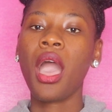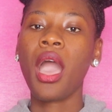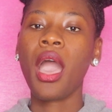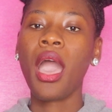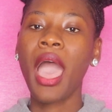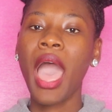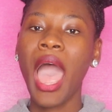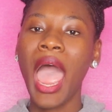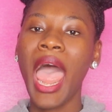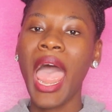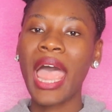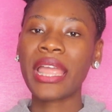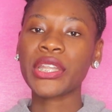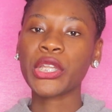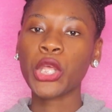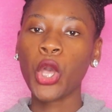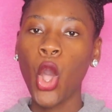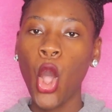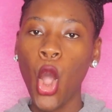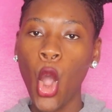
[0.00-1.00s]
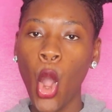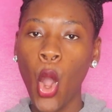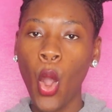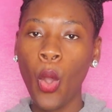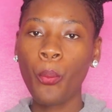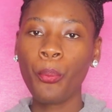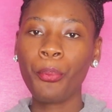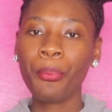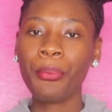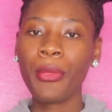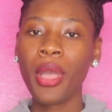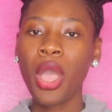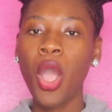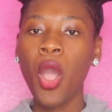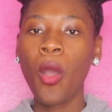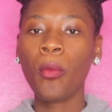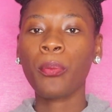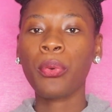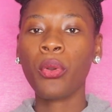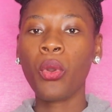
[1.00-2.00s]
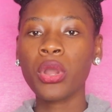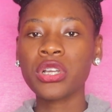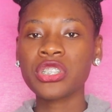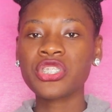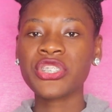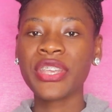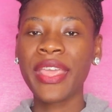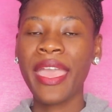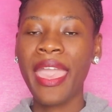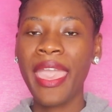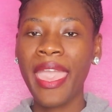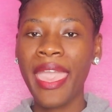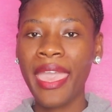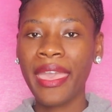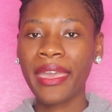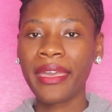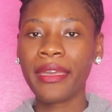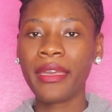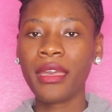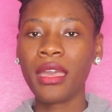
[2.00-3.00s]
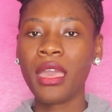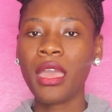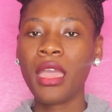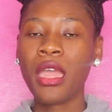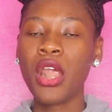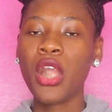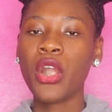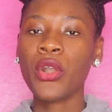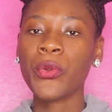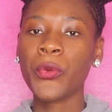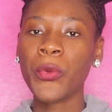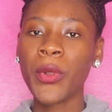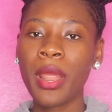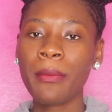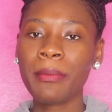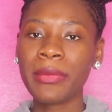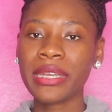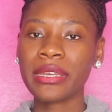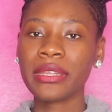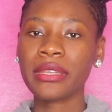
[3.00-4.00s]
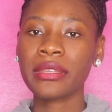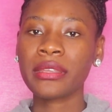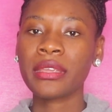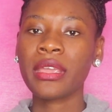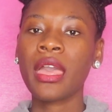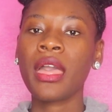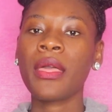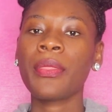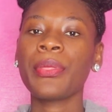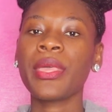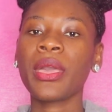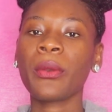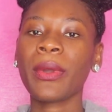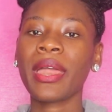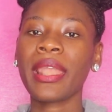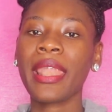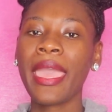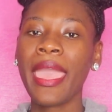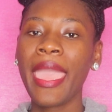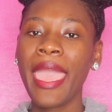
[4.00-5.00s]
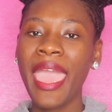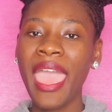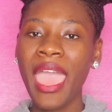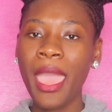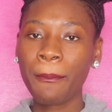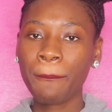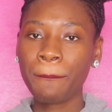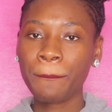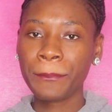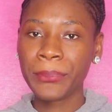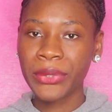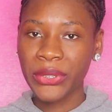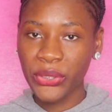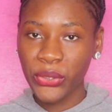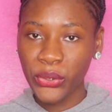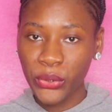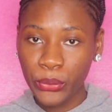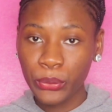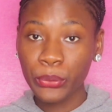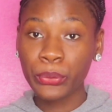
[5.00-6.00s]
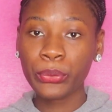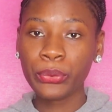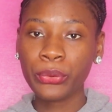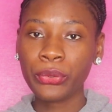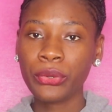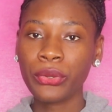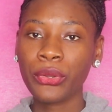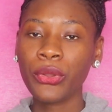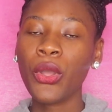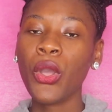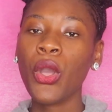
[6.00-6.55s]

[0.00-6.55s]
at home poached egg remedy that will help you